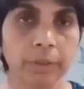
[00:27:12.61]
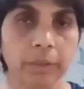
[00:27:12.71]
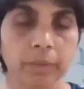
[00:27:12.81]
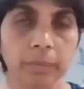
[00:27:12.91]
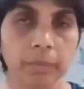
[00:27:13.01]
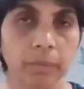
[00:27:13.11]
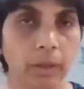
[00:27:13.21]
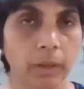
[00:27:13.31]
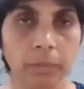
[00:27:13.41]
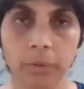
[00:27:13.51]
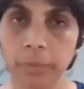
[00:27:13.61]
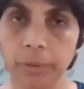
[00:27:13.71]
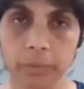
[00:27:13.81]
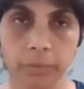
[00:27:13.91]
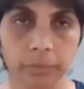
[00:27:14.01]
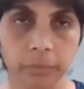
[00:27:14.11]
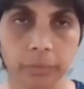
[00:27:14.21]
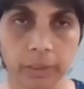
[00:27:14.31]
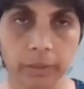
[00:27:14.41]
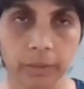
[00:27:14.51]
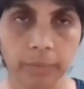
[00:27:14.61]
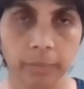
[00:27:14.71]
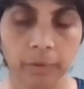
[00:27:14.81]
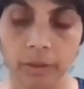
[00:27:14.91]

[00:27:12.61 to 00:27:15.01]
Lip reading: it. And what do we do next?